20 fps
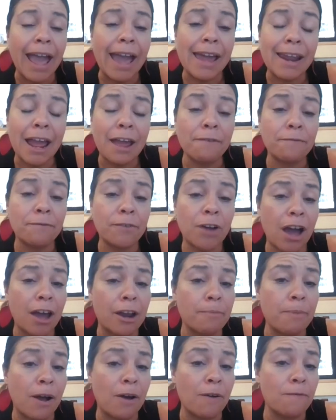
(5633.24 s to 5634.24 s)
And I've
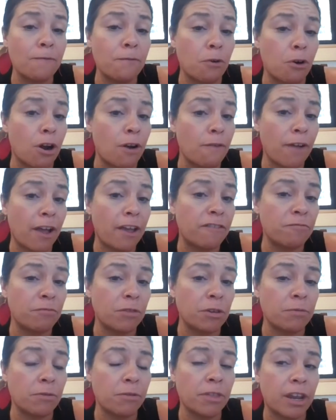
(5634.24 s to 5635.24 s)
got about 4 or 5
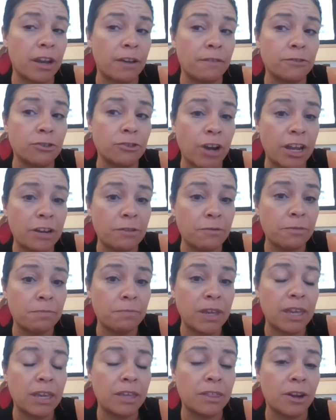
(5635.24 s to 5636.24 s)
people that have trained with
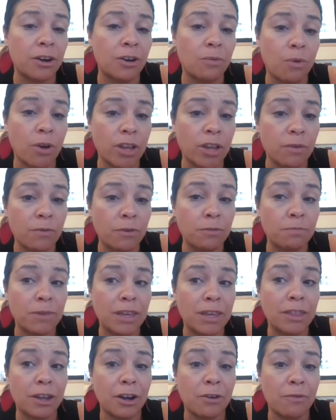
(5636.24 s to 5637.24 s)
me, that are working with
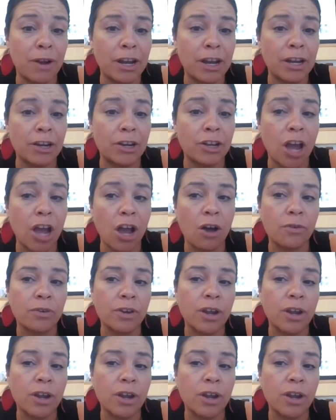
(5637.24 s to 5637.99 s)
me, that are ready to go.